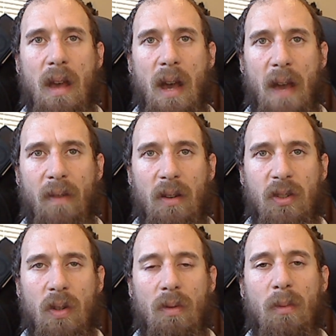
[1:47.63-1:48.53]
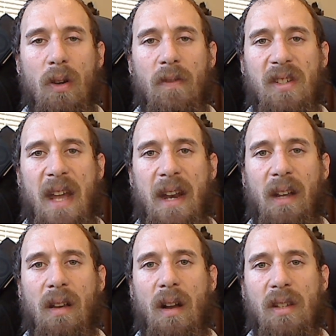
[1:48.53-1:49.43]
I've also removed static
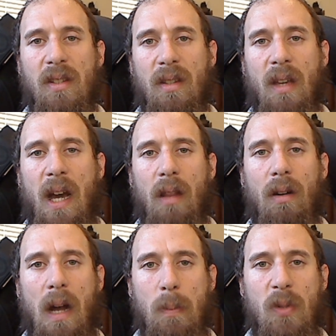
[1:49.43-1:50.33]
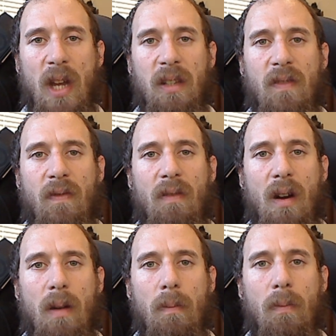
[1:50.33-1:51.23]
const color objects
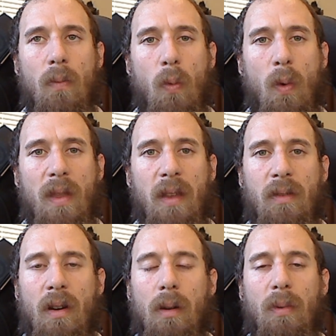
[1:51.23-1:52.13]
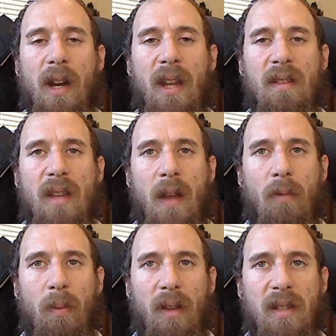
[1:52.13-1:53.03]
from within TurtleBrains and
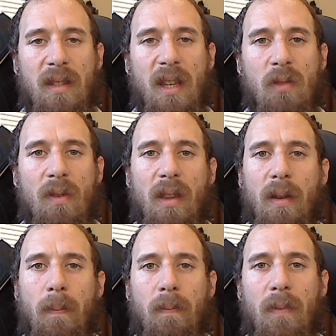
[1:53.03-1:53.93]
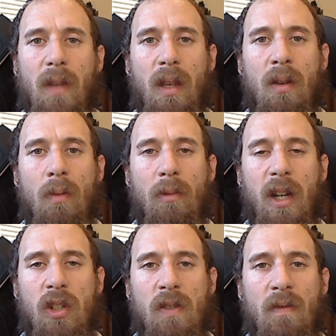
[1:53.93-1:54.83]
replaced these with a
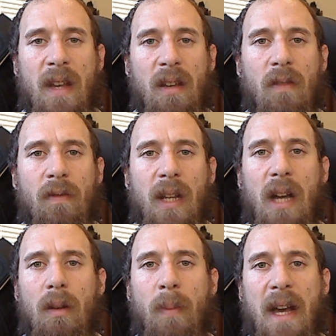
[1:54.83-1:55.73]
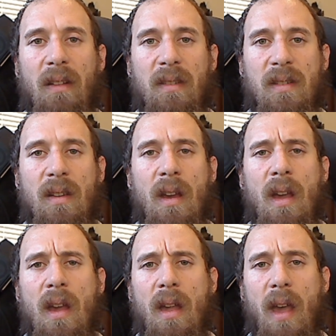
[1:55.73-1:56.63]
enumeration value for color palettes
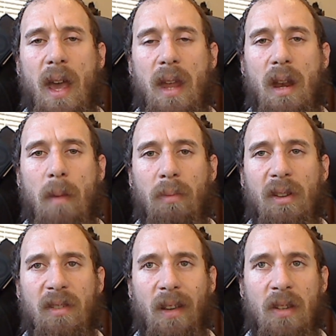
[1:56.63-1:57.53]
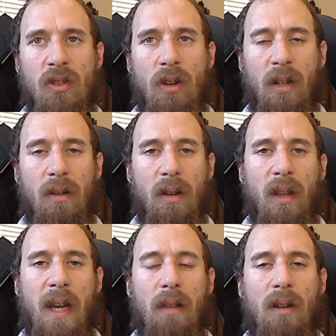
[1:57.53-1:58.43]
and an implicit constructor in
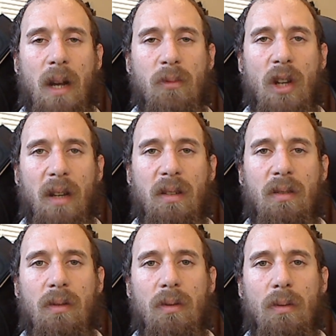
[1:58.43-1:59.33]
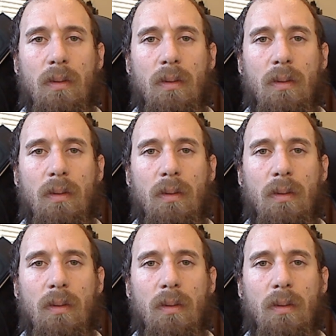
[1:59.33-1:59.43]
the color object to